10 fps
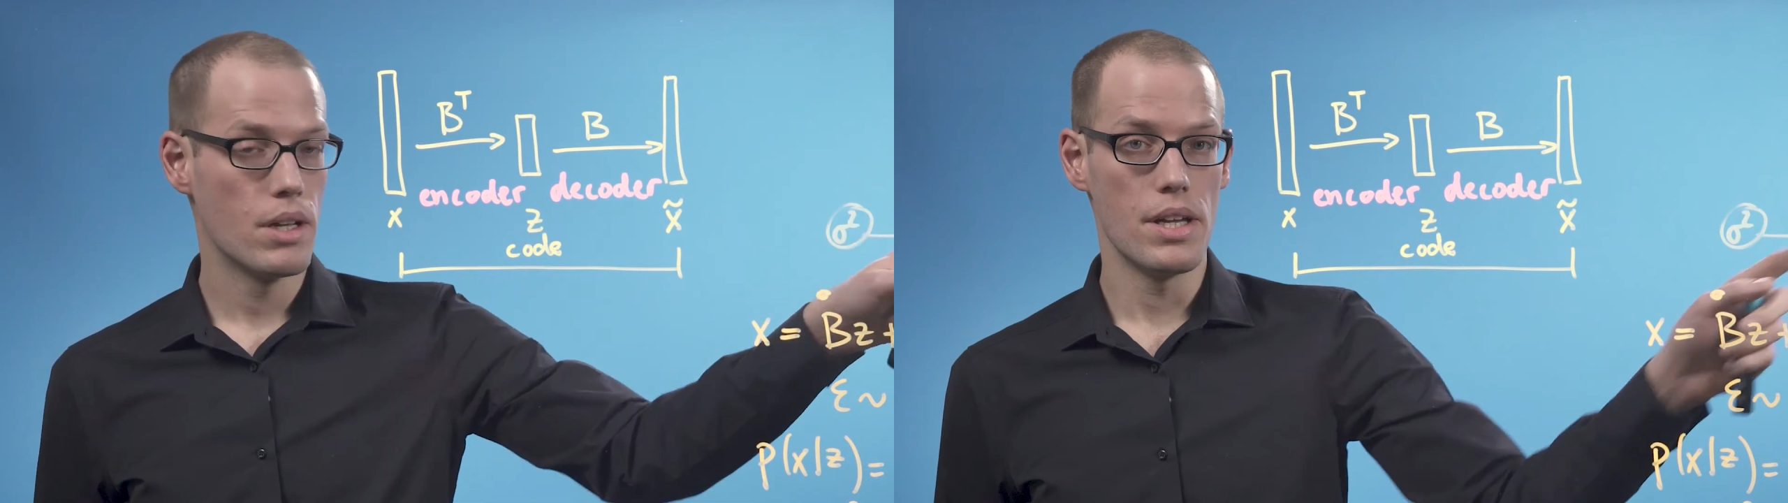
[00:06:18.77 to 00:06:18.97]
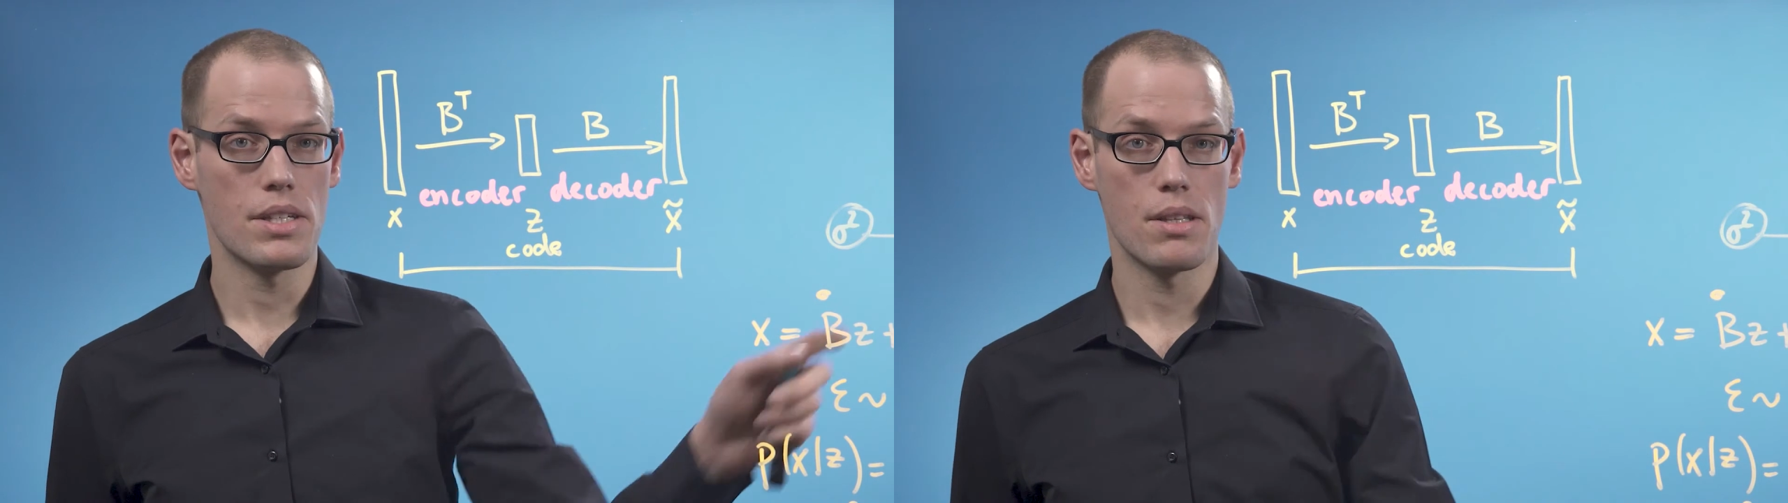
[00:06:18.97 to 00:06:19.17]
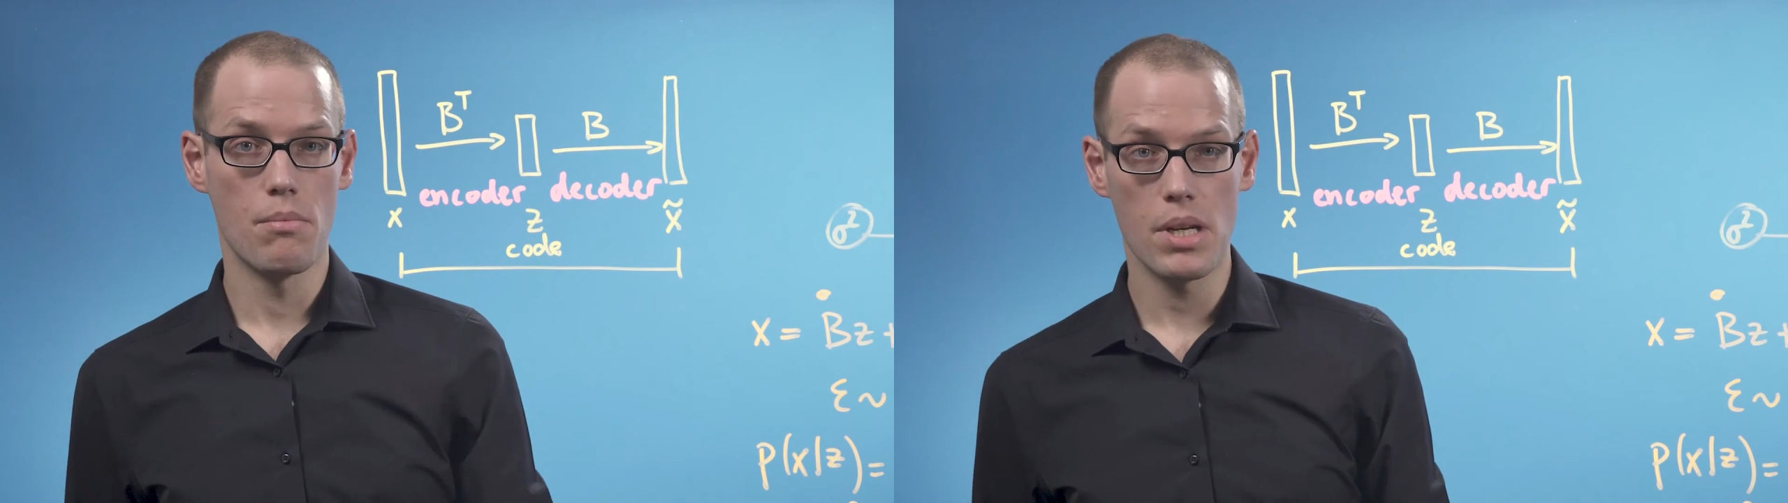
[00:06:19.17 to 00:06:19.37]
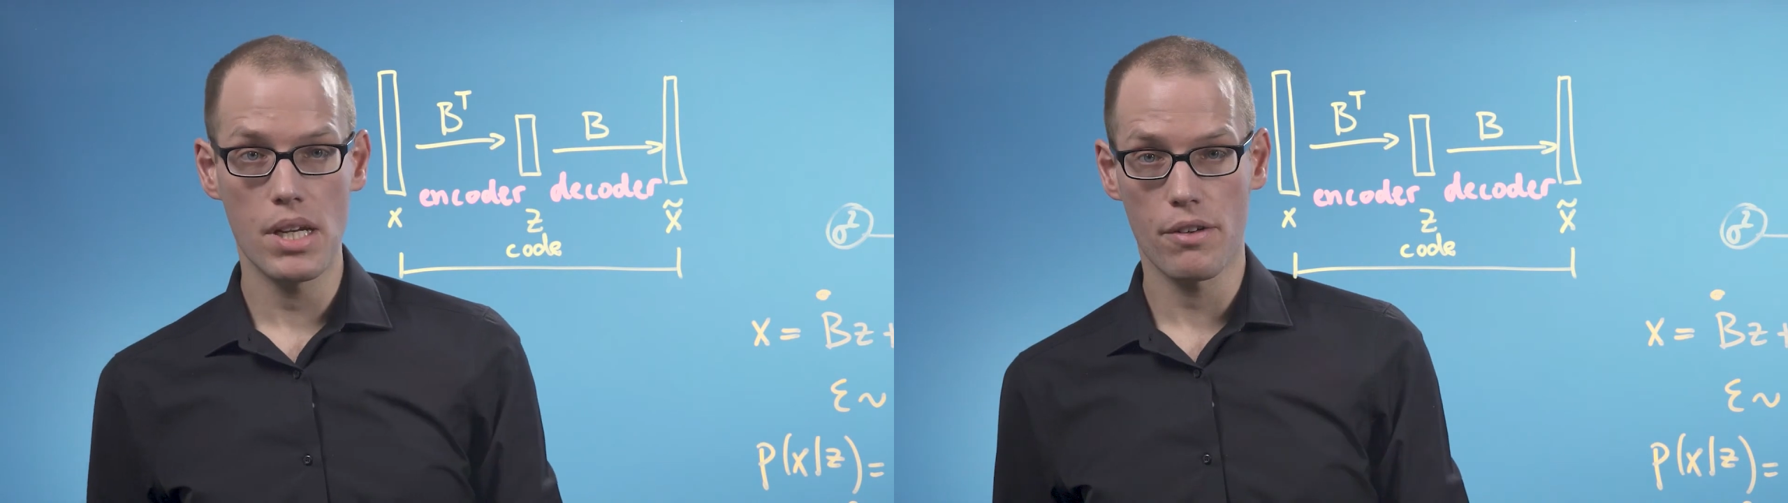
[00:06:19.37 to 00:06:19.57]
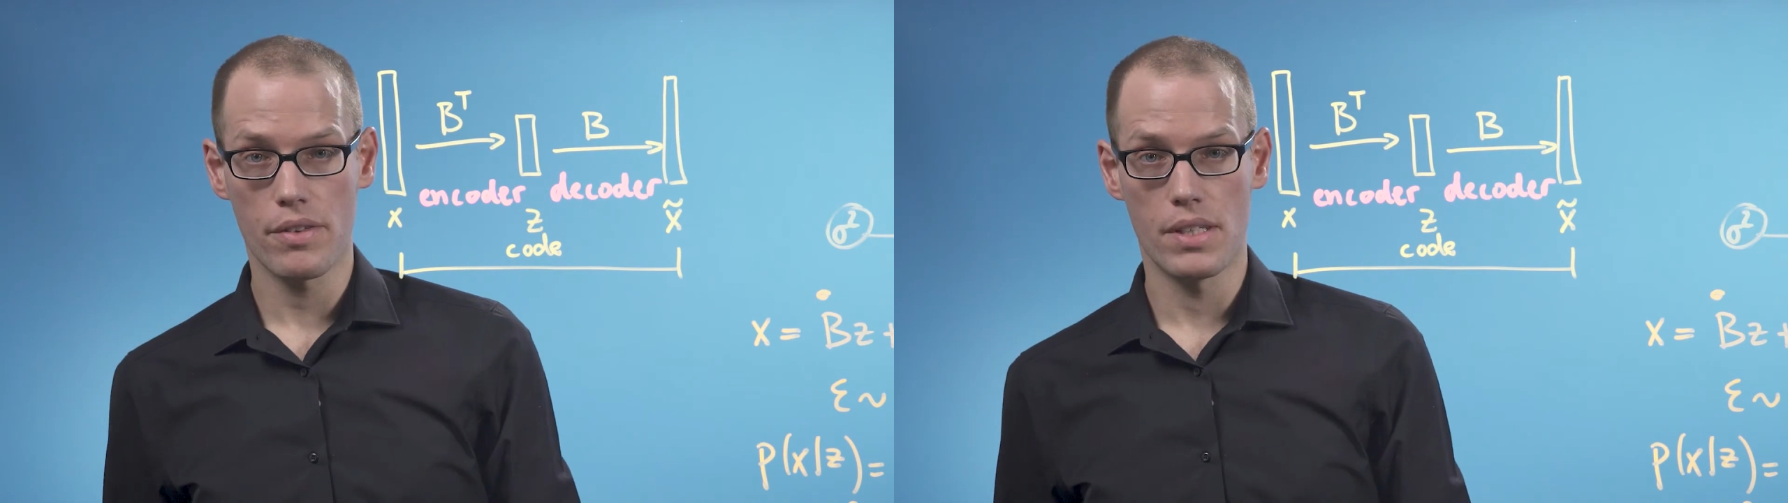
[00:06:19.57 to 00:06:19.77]
is the mean
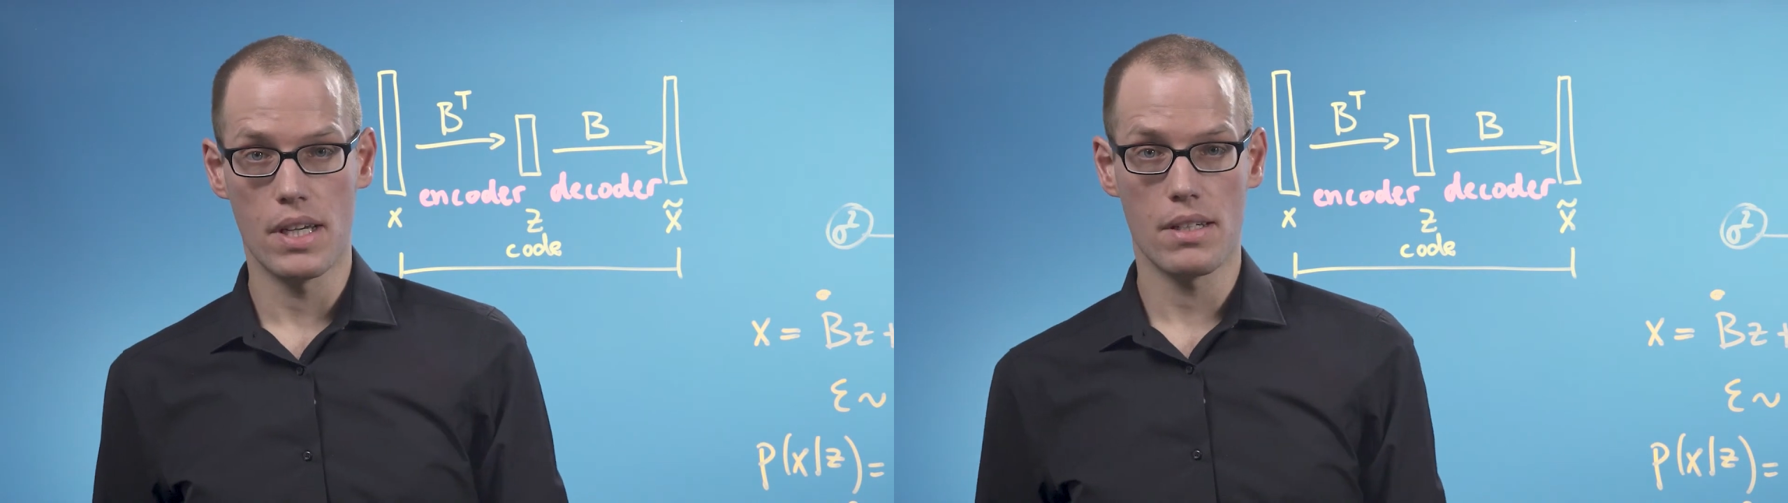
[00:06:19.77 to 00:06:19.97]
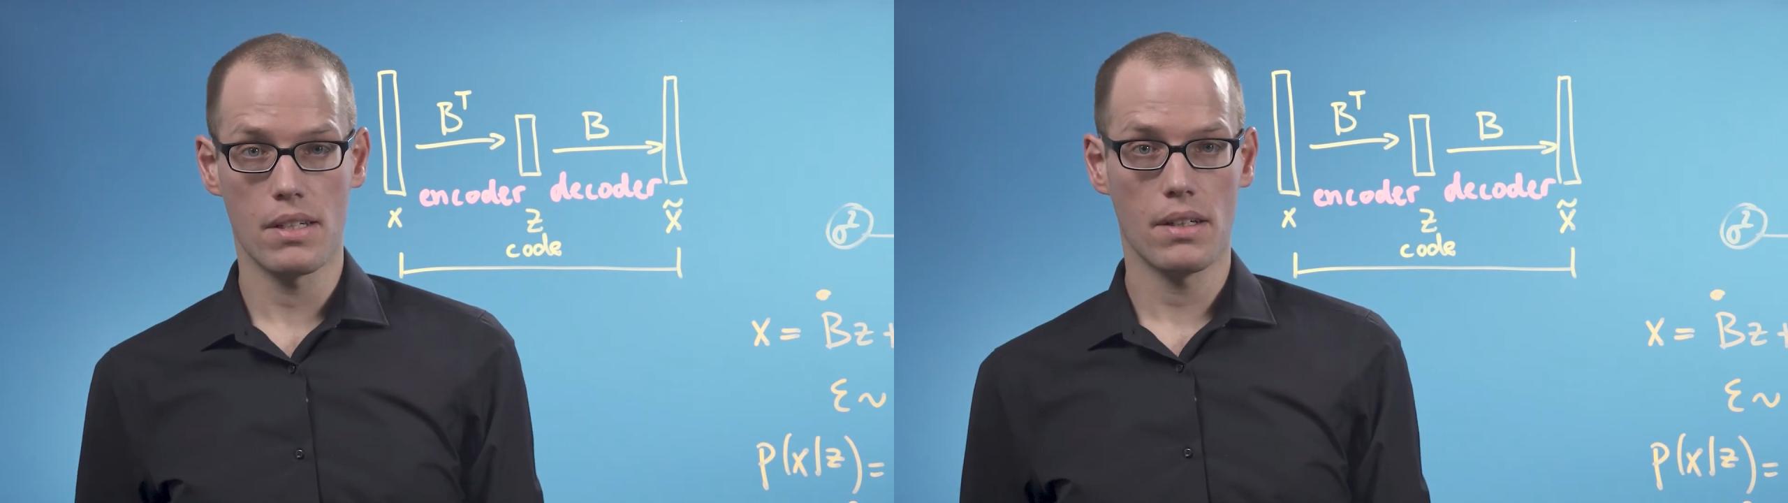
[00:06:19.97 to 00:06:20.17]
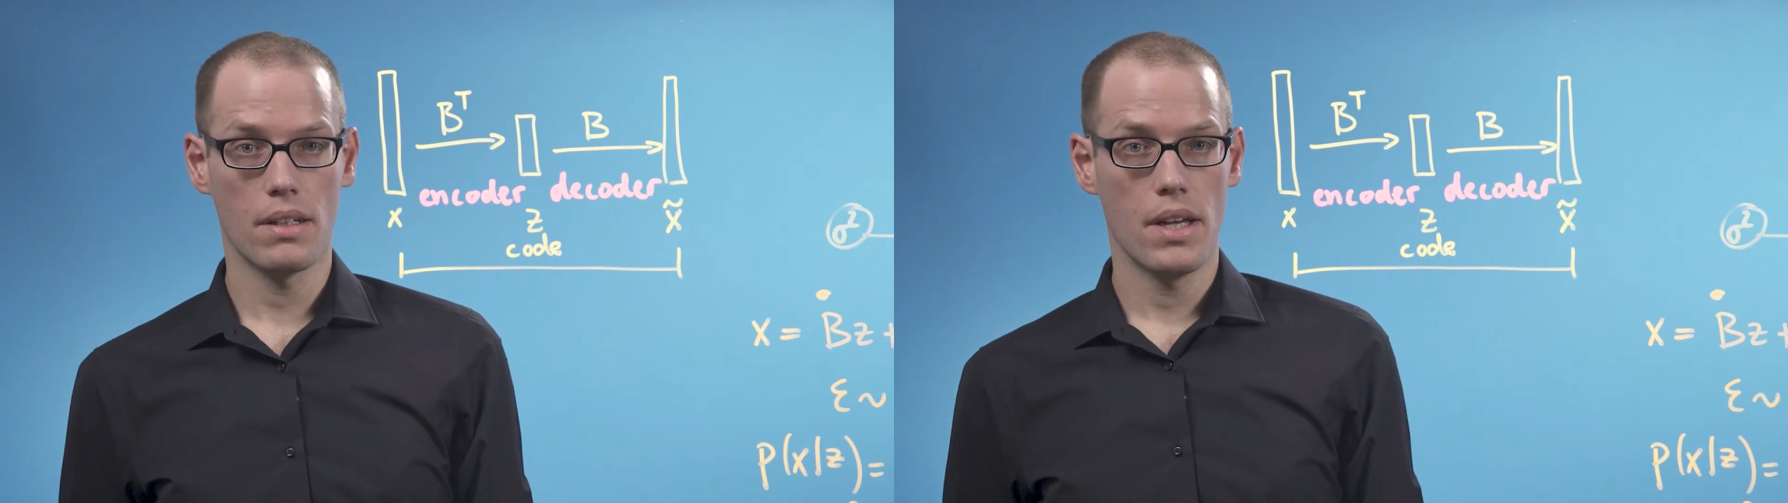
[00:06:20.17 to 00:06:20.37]
of the data